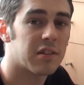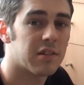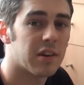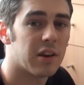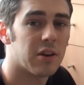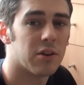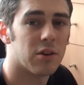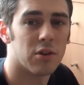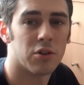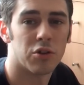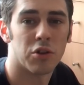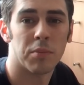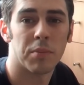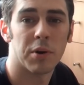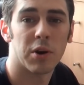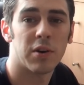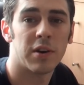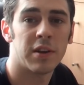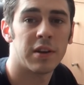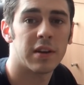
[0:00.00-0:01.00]
the technology
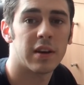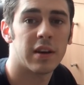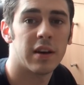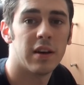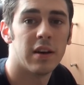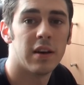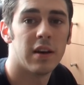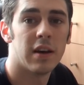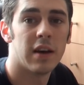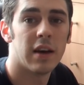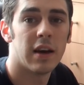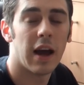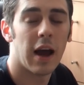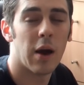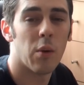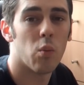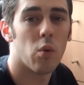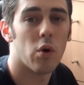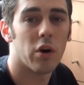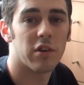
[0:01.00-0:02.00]
behind it,
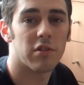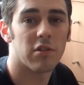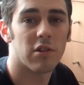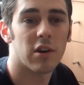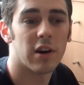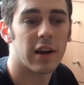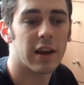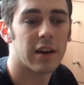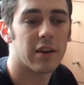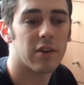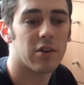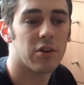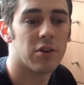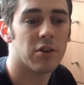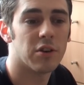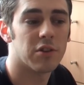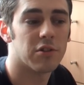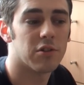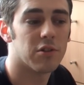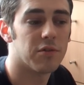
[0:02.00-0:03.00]
and what it's like
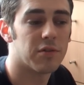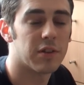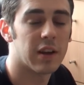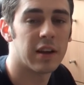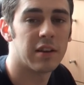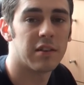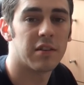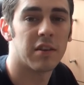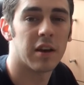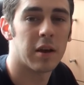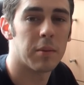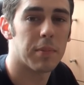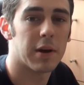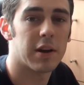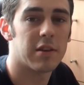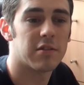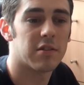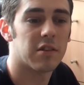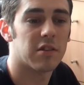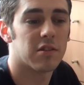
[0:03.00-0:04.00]
on a sort of day-to-day -day
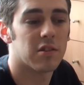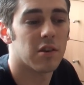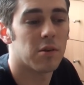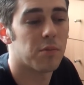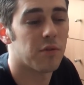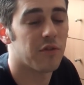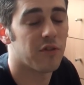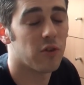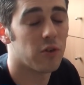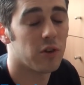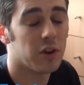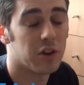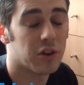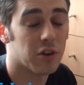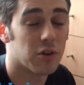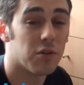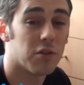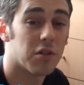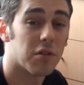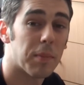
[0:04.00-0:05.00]
basis. So before you
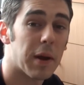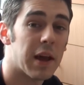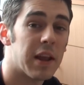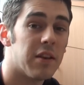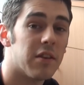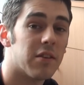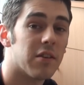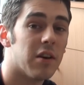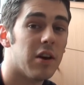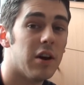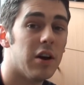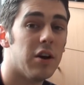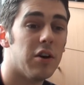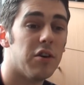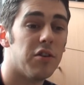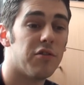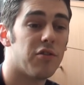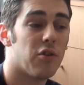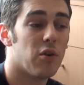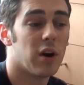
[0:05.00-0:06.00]
do spend
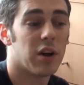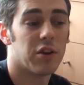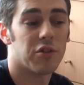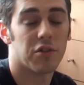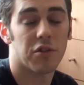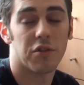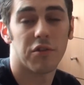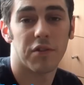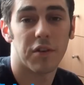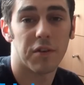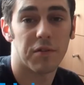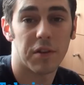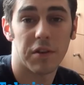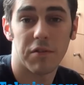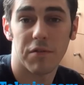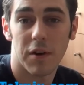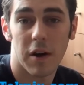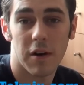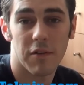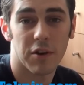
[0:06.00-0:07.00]
450,
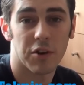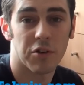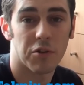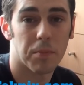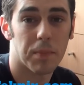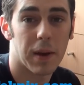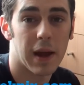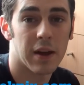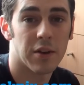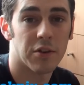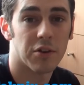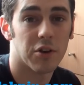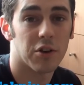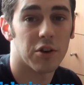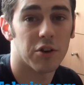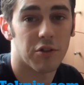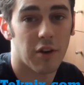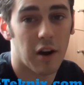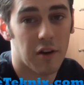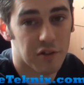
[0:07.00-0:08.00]
500 pound
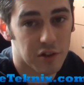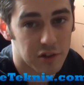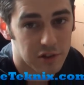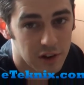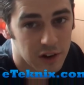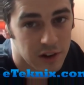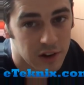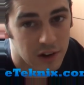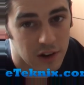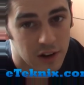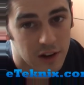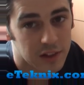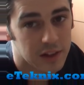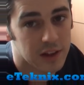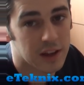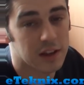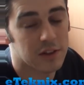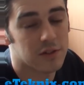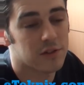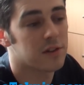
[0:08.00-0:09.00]
on a graphics card like
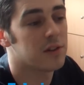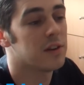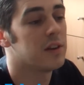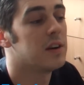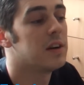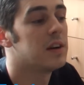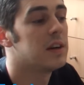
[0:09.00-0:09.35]
this,